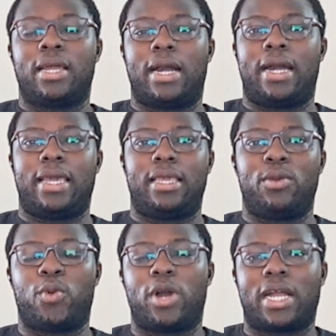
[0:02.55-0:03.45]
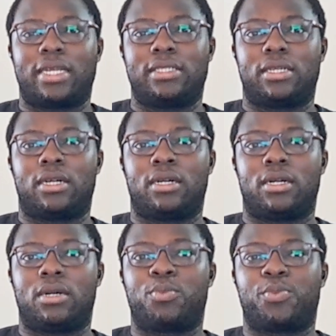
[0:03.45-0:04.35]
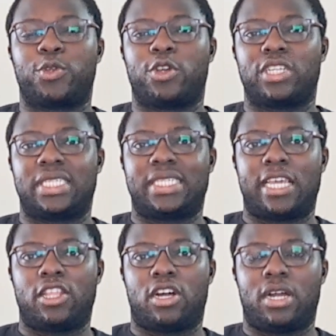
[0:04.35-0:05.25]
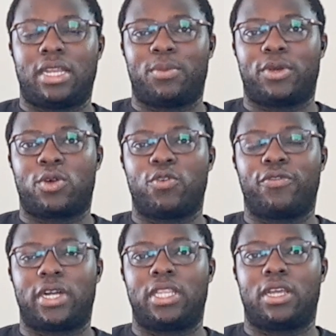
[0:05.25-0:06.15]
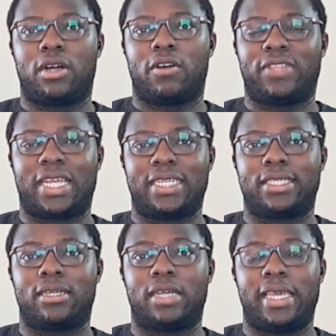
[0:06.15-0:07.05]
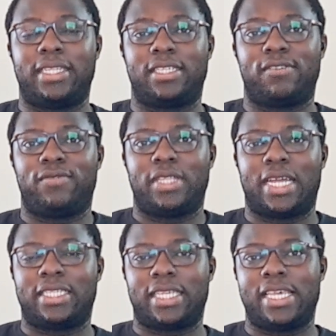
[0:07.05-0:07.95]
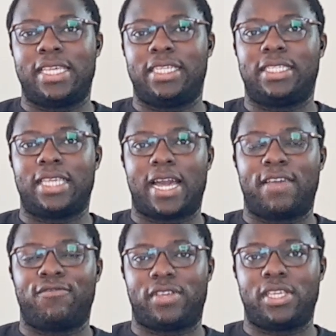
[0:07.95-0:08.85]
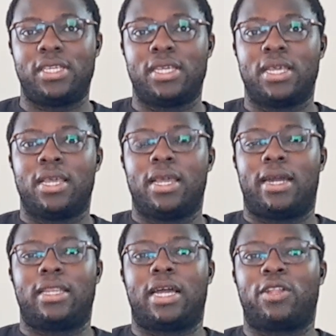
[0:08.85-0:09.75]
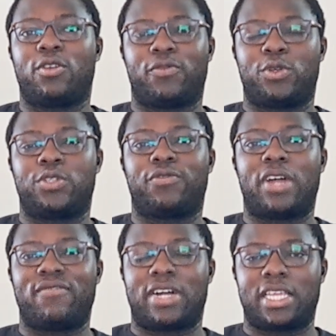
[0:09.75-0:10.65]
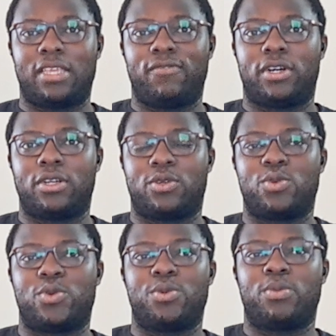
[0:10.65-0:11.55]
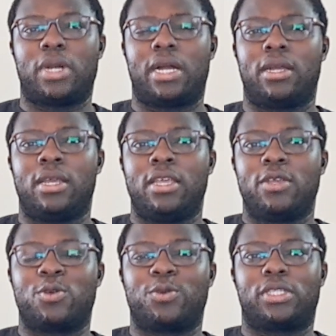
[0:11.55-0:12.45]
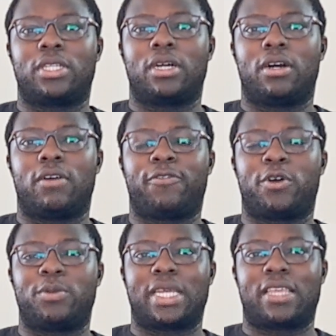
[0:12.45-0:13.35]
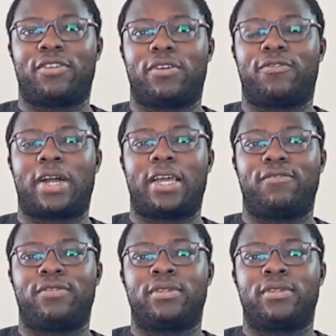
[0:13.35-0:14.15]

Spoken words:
I work as a product designer and I'm the co-founder of Task 80. That's AETIB. And out of 1 to 5, I give Google's Forms. I give it a 5.